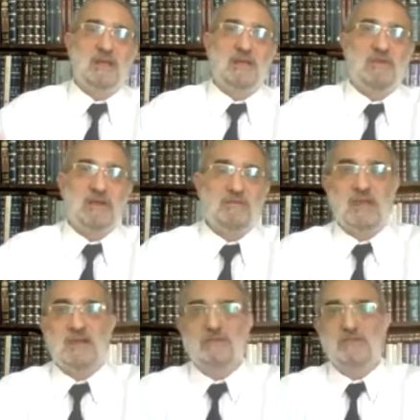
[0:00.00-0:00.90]
around
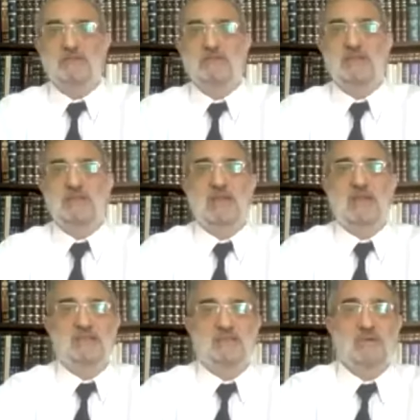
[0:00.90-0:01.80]
us,
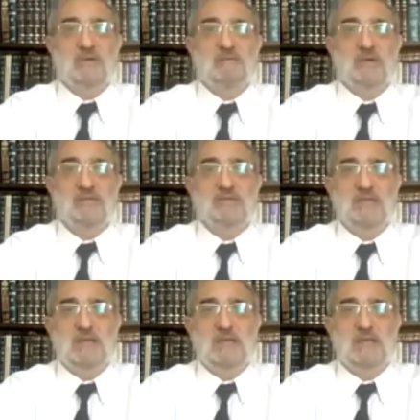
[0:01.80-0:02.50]
and so on. But